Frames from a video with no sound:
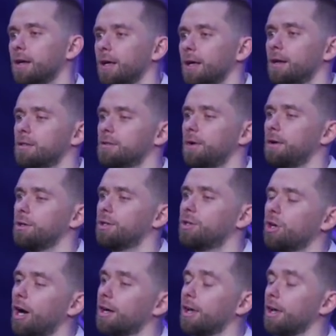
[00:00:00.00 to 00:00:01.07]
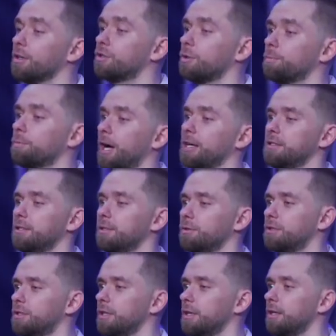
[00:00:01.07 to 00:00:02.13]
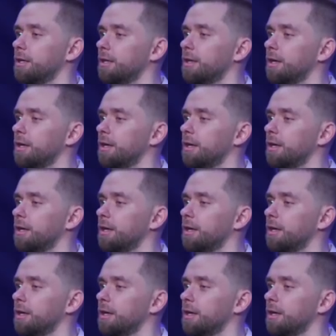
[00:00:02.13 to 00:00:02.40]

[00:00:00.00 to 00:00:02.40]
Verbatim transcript: it is very shocking and surprising to see